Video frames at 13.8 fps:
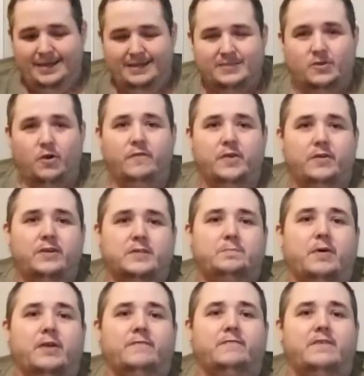Scoville unit is
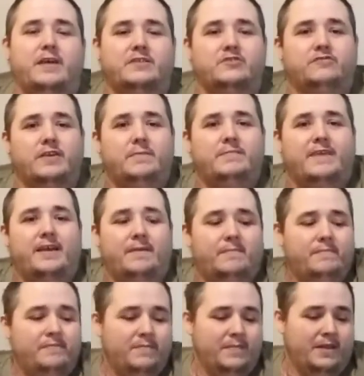part of Extreme Team.
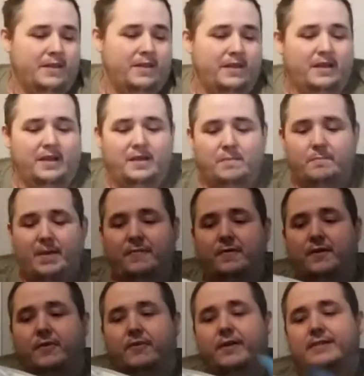Beth and
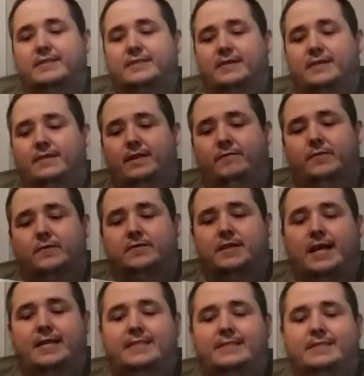Chris, love those
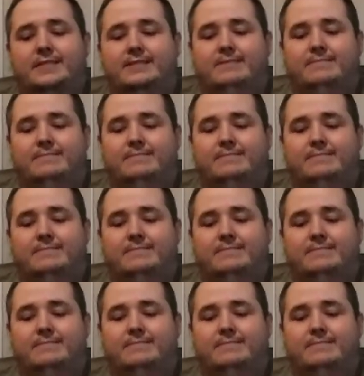guys.